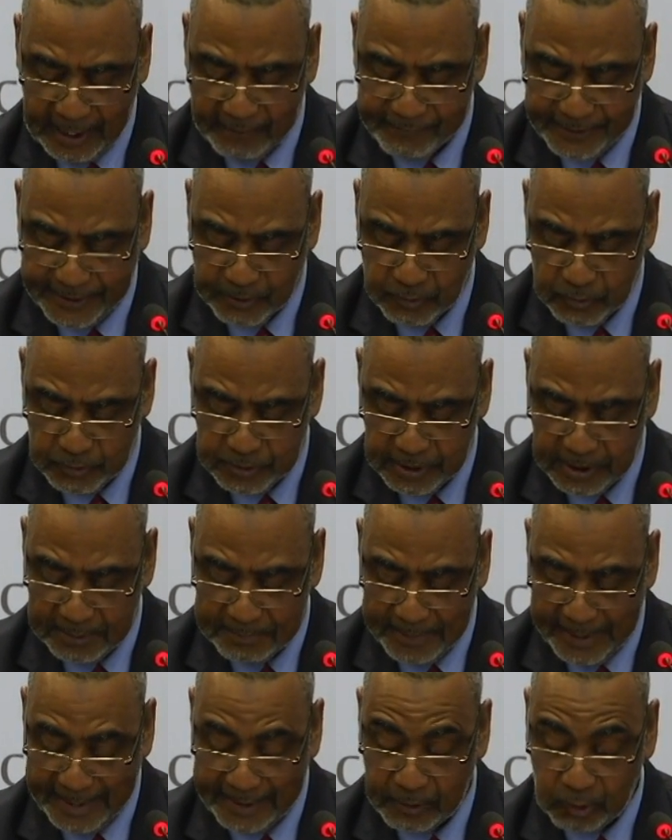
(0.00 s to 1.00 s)
avenues
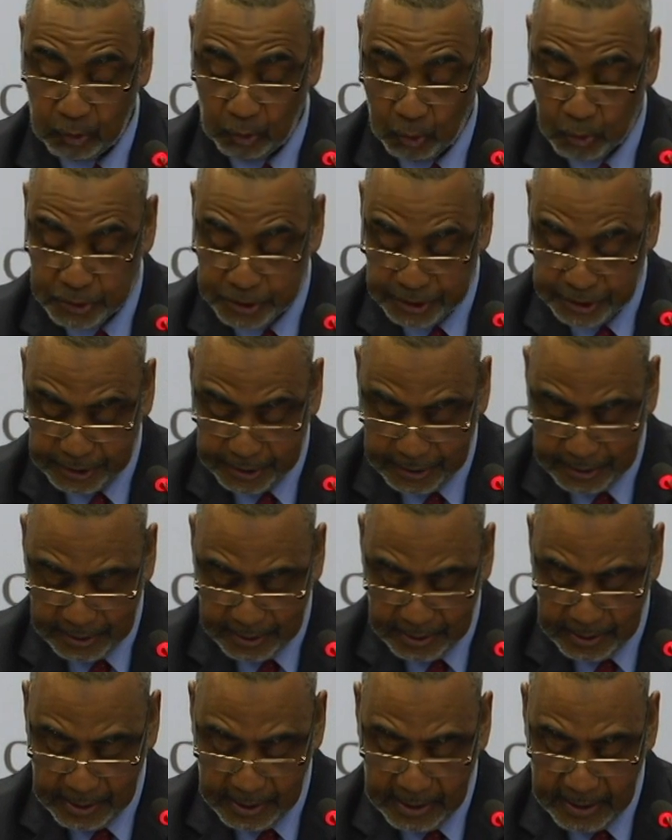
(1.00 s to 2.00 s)
remain closed,
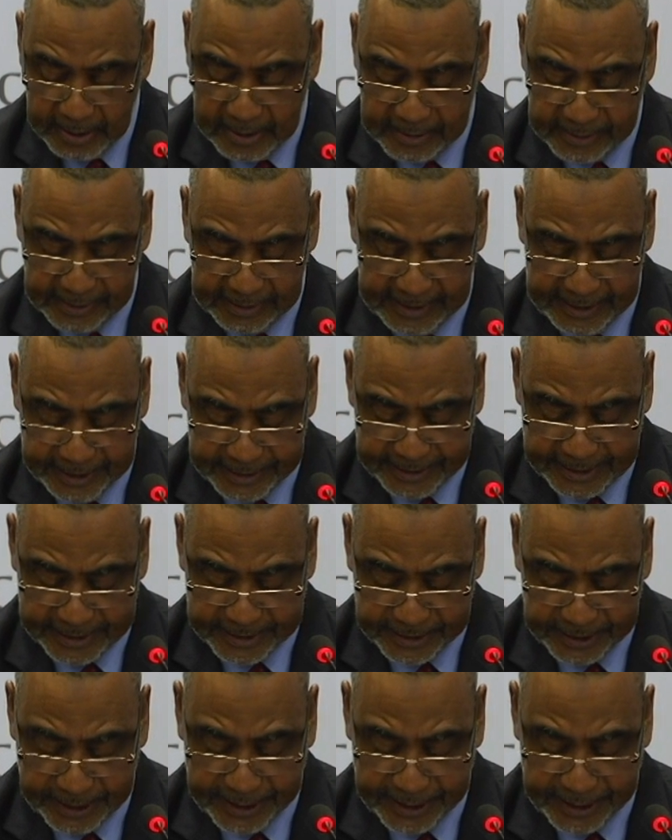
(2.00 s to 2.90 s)
religious